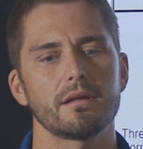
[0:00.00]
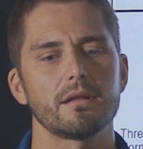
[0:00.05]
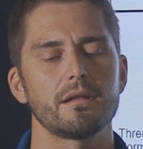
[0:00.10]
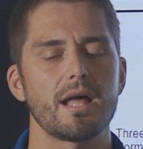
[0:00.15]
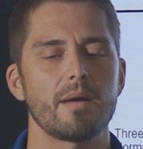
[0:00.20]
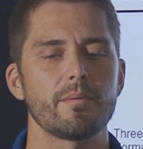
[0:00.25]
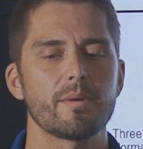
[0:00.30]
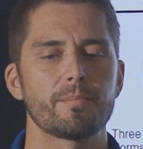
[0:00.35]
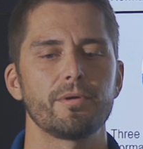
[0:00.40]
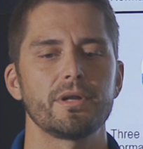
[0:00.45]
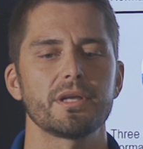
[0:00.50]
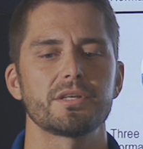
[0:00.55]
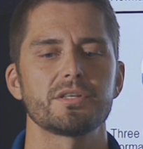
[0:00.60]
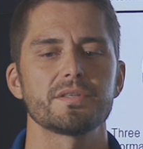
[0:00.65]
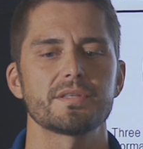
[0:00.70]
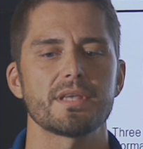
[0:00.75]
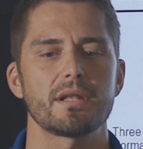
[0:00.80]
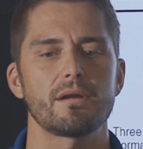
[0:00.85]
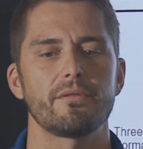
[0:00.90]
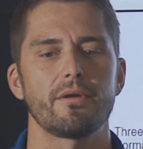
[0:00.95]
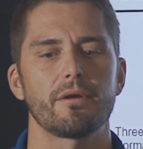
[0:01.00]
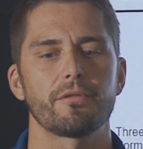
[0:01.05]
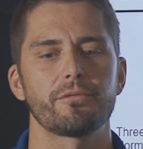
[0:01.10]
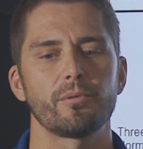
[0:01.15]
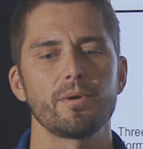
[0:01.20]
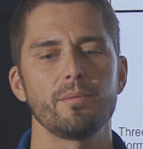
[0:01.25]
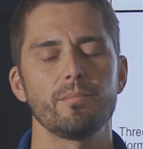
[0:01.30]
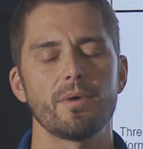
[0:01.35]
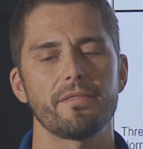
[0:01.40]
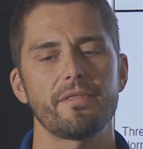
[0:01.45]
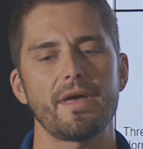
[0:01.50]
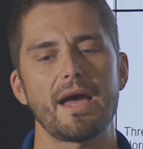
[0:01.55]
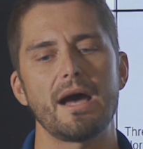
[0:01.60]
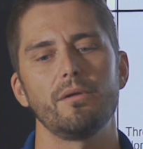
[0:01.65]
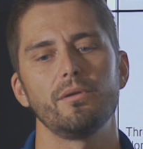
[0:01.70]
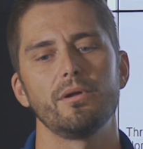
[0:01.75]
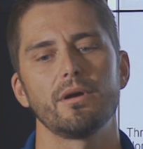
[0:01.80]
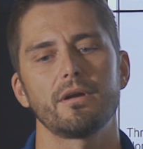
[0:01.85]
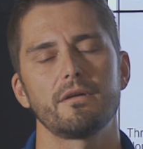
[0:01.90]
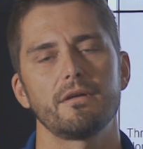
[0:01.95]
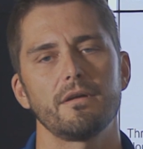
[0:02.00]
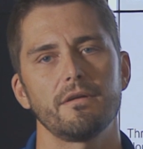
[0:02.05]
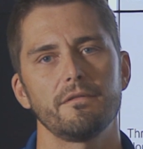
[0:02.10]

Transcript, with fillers: Climate Prediction Center, their three-month outlook